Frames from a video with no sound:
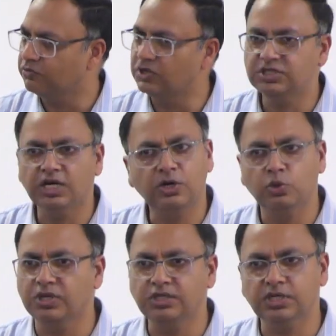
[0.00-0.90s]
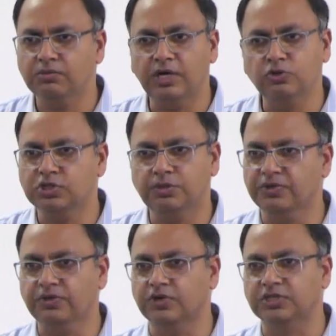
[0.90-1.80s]
which are doing some
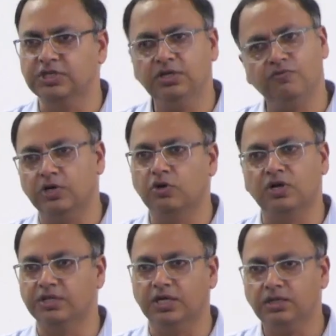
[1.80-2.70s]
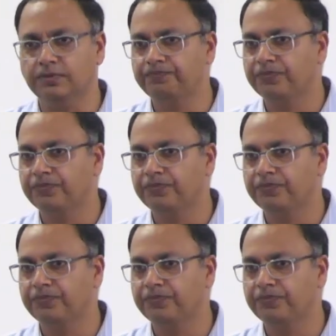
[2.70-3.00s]
housekeeping function, one or other,